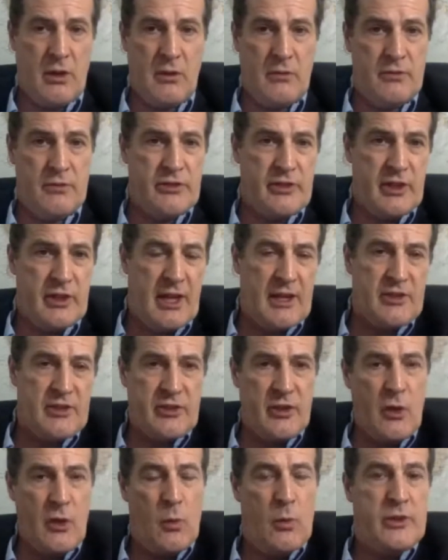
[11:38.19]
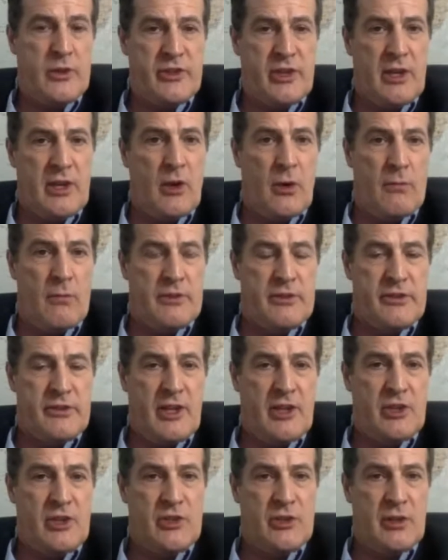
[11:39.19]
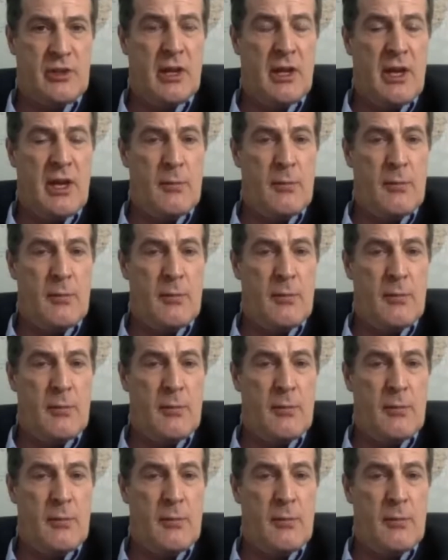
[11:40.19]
Obviously, that's not a whiskey conversation,